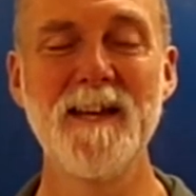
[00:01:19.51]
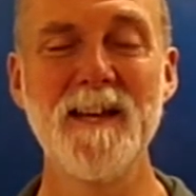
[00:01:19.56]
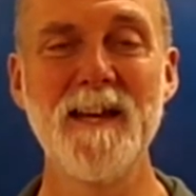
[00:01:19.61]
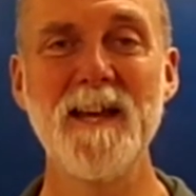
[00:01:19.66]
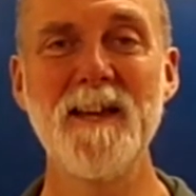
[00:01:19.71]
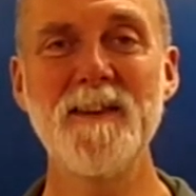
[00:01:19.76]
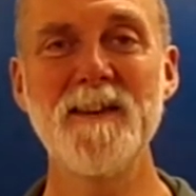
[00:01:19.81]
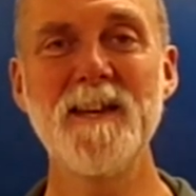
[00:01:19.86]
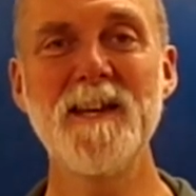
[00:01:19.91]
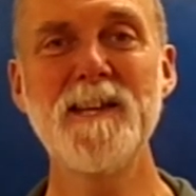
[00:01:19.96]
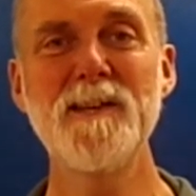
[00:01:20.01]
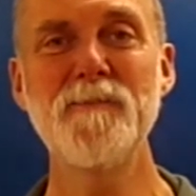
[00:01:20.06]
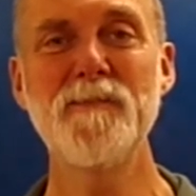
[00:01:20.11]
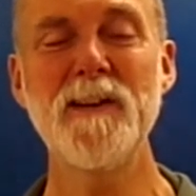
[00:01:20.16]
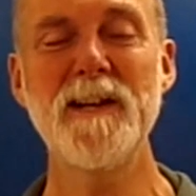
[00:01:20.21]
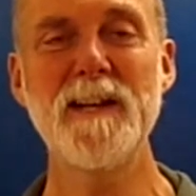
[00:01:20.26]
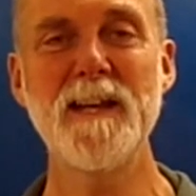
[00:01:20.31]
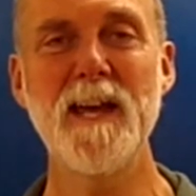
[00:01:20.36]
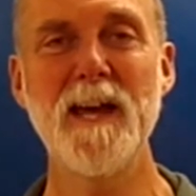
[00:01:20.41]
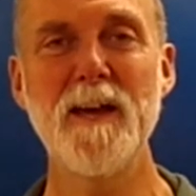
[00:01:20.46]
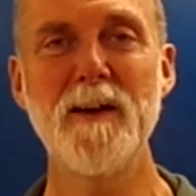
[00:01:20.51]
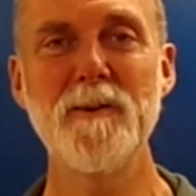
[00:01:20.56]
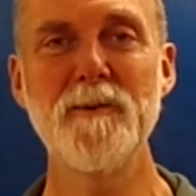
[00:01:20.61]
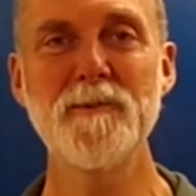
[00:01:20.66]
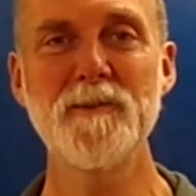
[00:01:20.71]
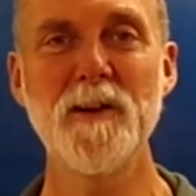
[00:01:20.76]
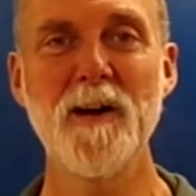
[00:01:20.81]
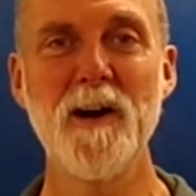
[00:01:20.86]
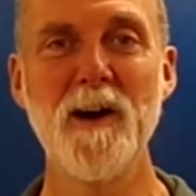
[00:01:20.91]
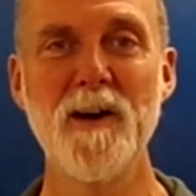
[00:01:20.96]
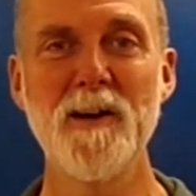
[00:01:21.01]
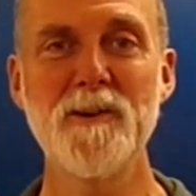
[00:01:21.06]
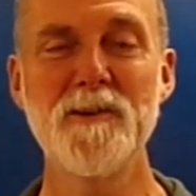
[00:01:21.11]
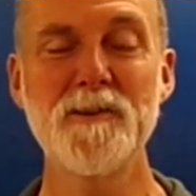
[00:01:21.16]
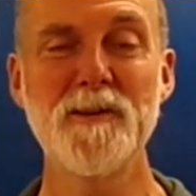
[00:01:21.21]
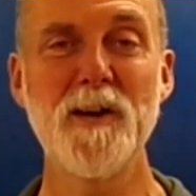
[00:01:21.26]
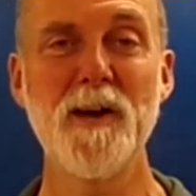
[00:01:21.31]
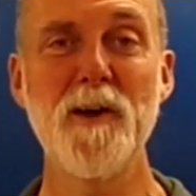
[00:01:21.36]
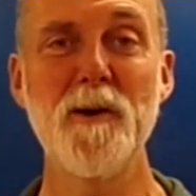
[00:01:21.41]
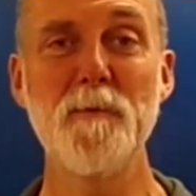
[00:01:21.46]
in these videos I
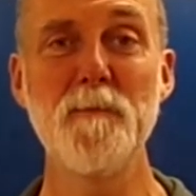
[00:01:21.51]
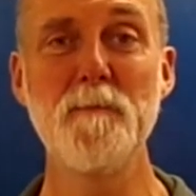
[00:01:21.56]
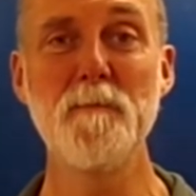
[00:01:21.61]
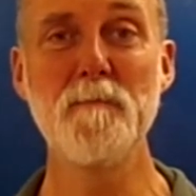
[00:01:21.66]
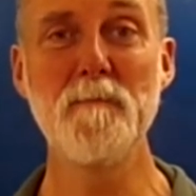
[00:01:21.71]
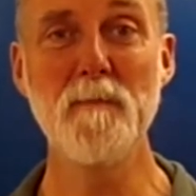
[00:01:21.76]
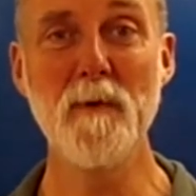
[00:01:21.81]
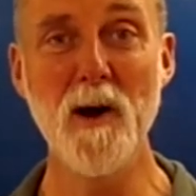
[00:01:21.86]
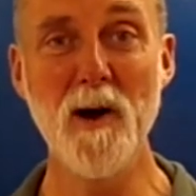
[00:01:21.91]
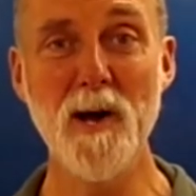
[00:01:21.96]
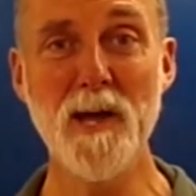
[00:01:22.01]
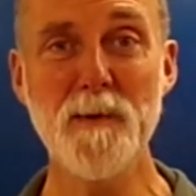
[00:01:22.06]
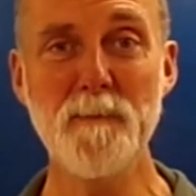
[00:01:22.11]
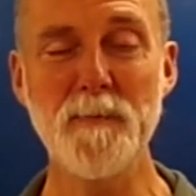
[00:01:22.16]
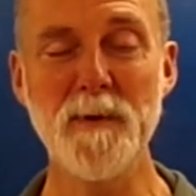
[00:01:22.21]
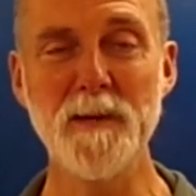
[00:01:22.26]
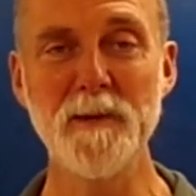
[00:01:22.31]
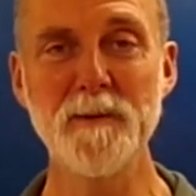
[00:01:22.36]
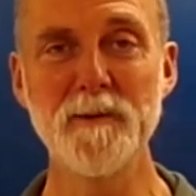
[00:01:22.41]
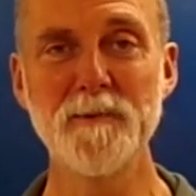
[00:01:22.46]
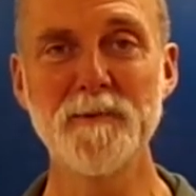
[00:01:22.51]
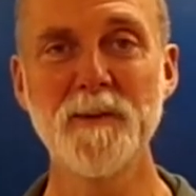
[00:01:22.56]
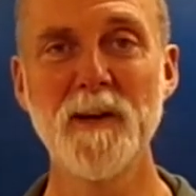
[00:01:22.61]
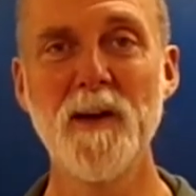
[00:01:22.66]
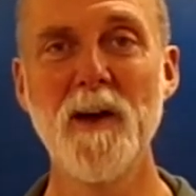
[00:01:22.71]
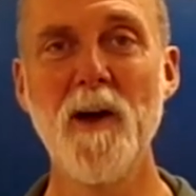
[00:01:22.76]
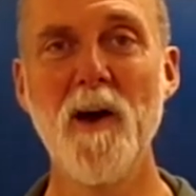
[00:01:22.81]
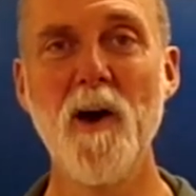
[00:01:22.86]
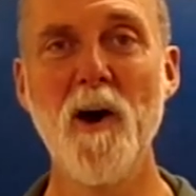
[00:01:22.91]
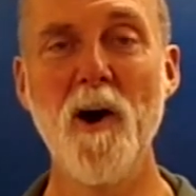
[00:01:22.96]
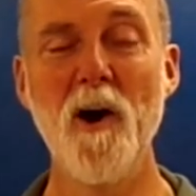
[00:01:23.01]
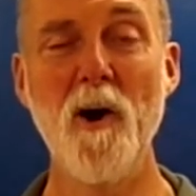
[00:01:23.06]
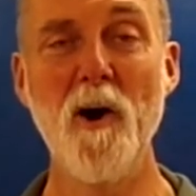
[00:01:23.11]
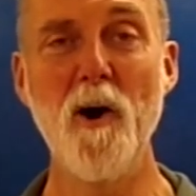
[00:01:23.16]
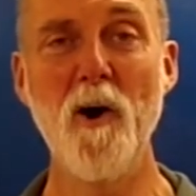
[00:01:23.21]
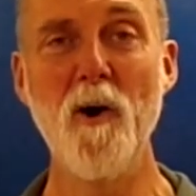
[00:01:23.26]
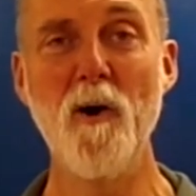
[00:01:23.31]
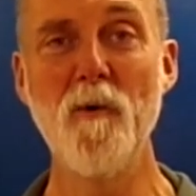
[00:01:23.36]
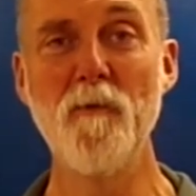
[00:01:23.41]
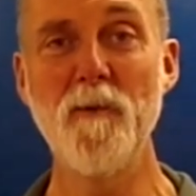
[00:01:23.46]
show my build
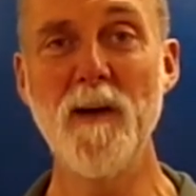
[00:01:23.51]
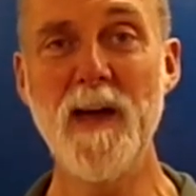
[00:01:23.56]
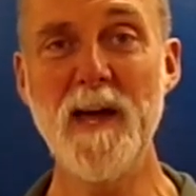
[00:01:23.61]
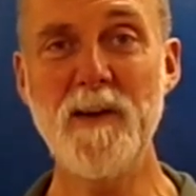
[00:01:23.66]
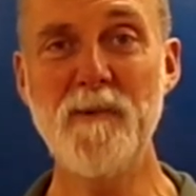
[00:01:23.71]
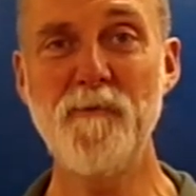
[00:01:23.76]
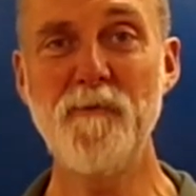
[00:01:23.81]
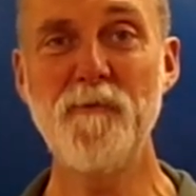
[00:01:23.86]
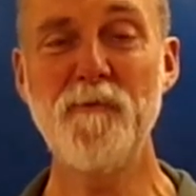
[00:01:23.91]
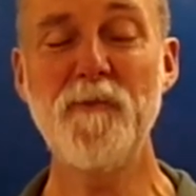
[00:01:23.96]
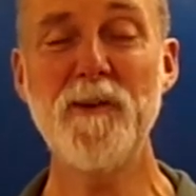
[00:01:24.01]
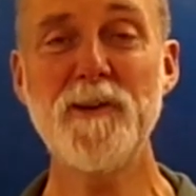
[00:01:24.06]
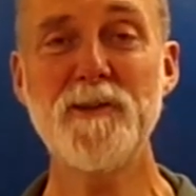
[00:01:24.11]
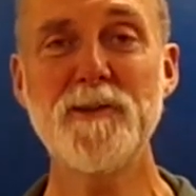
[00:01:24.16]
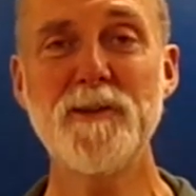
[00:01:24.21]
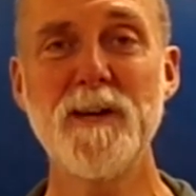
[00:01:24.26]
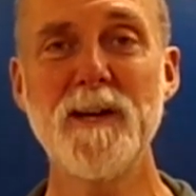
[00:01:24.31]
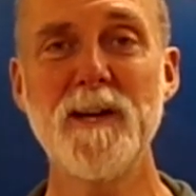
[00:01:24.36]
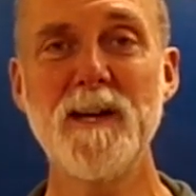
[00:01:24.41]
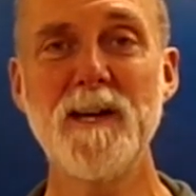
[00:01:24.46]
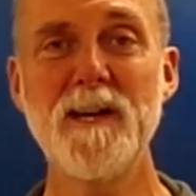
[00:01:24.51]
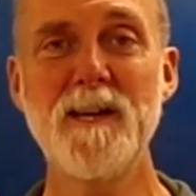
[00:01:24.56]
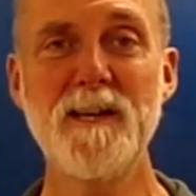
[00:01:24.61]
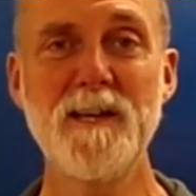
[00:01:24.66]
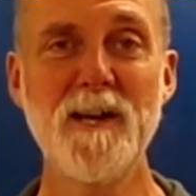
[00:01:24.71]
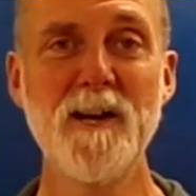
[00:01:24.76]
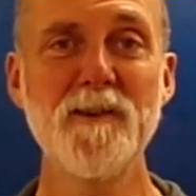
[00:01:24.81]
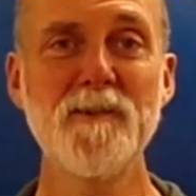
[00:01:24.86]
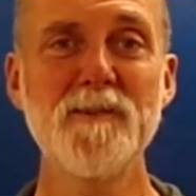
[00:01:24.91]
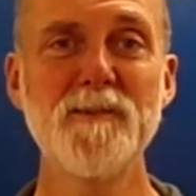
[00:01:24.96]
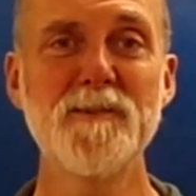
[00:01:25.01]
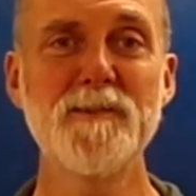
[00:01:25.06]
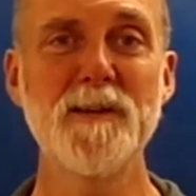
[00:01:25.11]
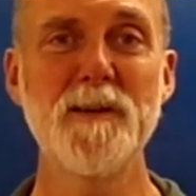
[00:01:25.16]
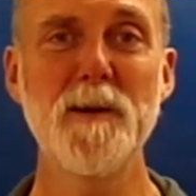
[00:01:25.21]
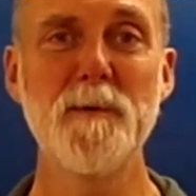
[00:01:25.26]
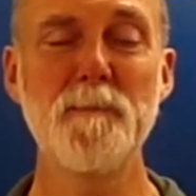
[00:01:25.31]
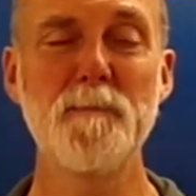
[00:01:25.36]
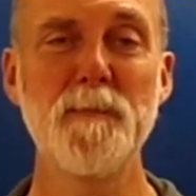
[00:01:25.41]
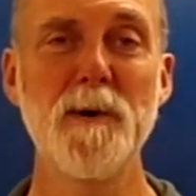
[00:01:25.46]
of a Fisher
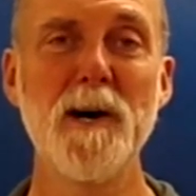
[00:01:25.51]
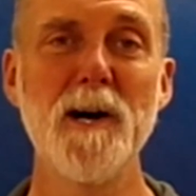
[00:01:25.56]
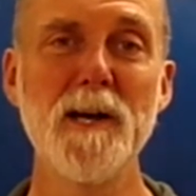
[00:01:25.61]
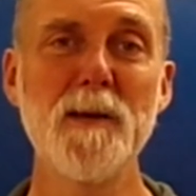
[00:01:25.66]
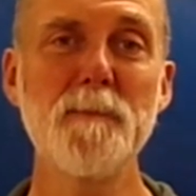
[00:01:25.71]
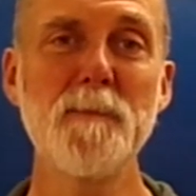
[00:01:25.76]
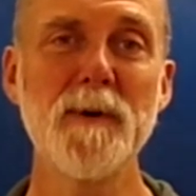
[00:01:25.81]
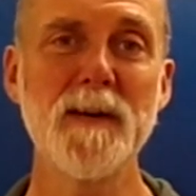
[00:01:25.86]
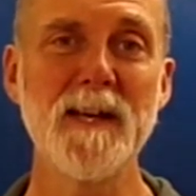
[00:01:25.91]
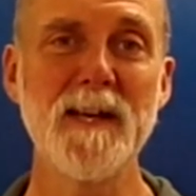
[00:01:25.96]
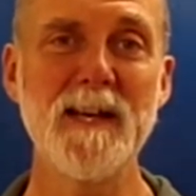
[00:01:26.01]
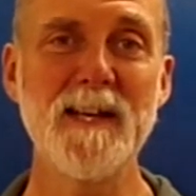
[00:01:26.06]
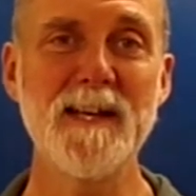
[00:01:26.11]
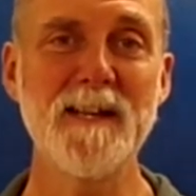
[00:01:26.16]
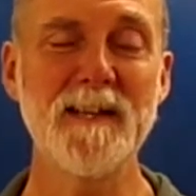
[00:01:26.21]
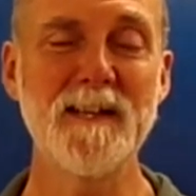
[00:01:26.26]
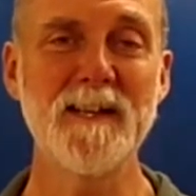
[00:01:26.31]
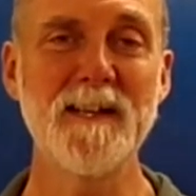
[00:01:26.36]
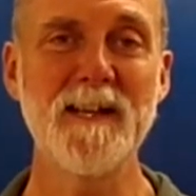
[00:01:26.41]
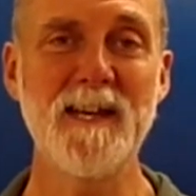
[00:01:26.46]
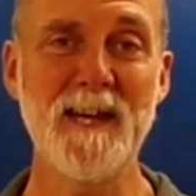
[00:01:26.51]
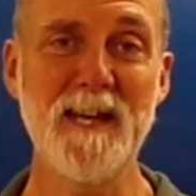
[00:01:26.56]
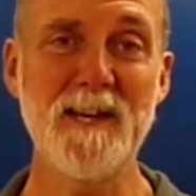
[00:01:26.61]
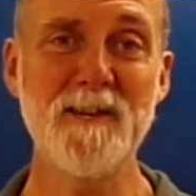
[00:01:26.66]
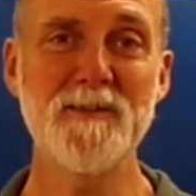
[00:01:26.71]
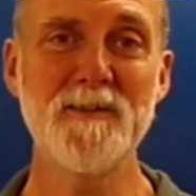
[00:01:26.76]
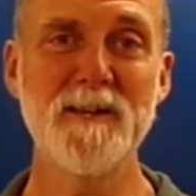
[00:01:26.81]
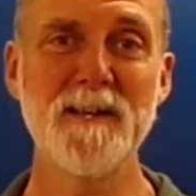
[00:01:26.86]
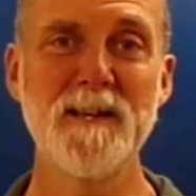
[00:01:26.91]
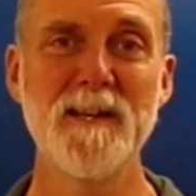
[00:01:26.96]
Youngster biplane kit